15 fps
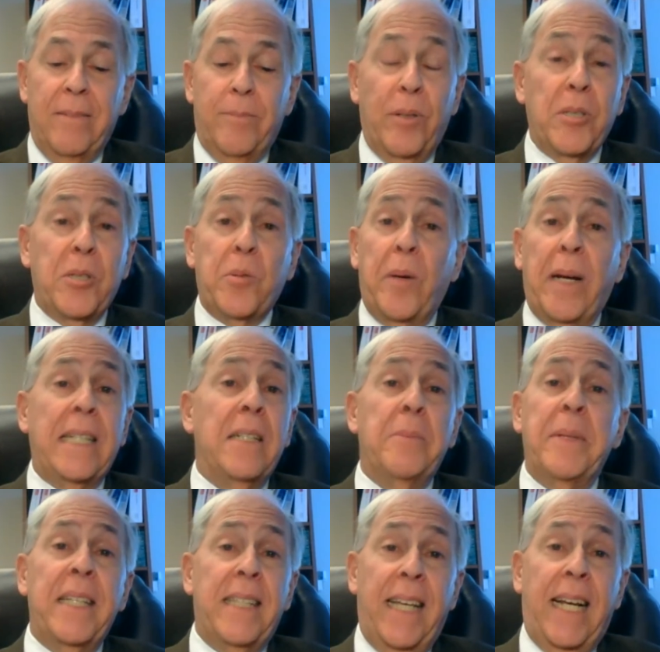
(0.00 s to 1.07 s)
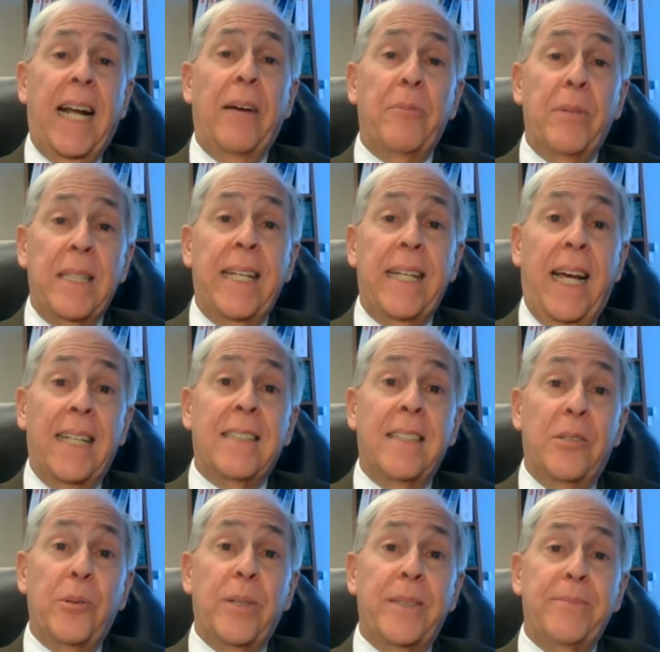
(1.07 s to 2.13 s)
persuaded me that I really had to
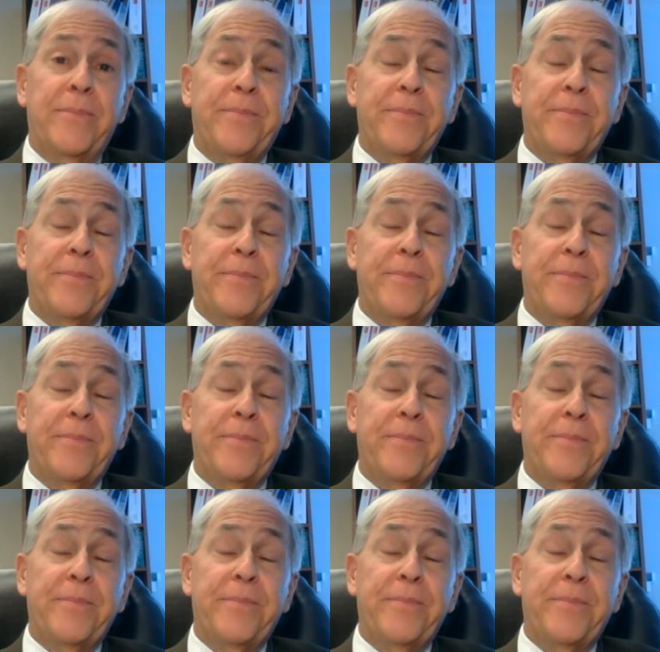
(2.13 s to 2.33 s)
do it.